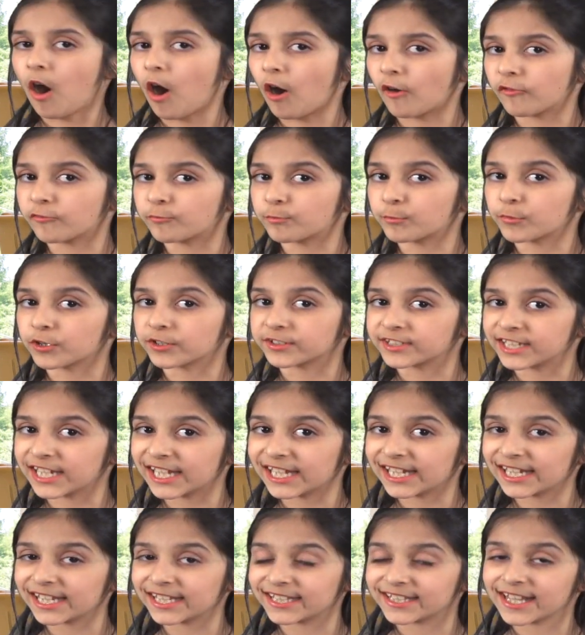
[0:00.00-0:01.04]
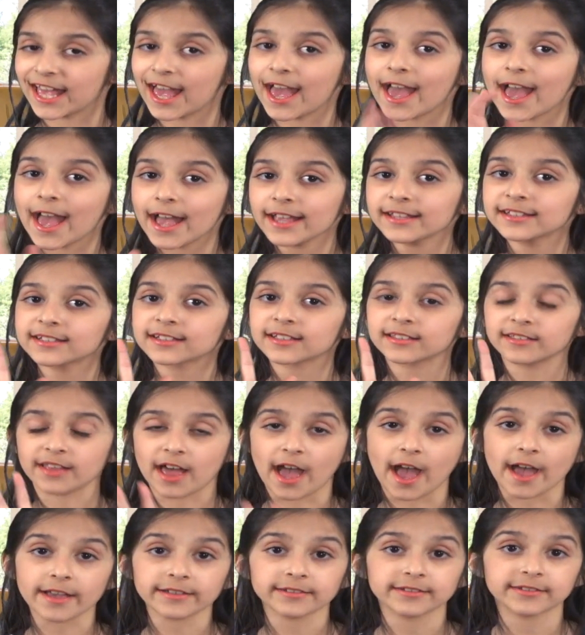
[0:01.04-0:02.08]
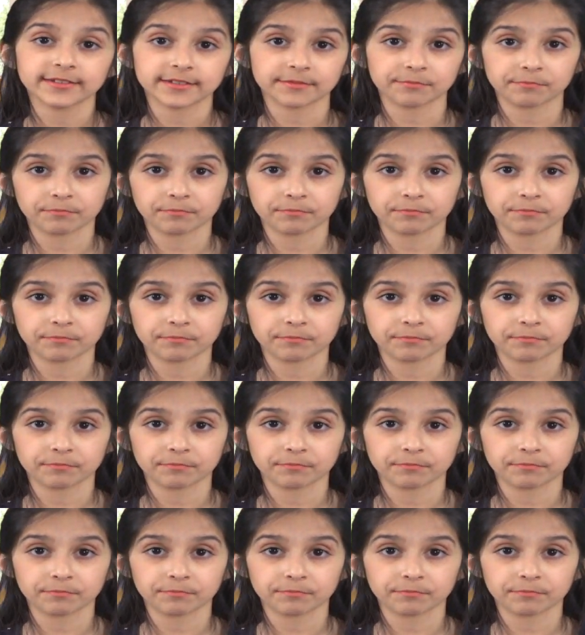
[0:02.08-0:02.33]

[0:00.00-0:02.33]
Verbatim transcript: of Mercedes S-Class